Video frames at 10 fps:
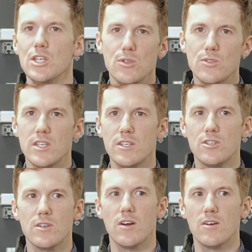
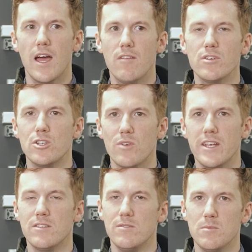usage, our average
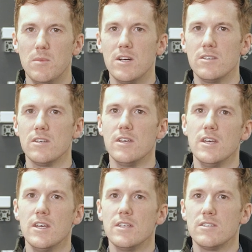rate of demand.
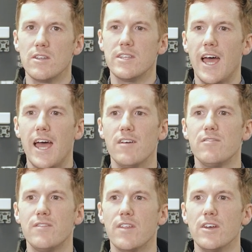So to
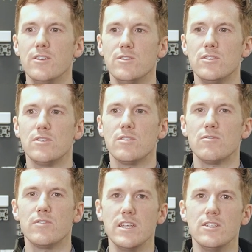have those
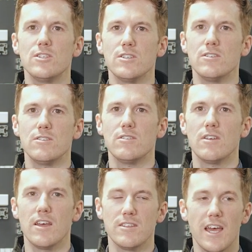features,
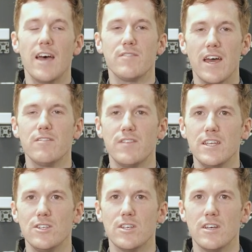to have that
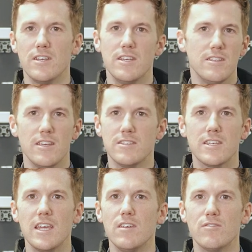feature is
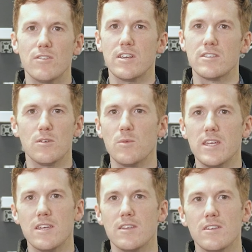key for us, that we
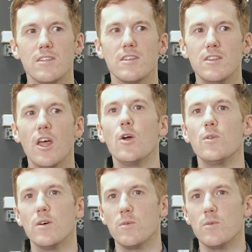can know that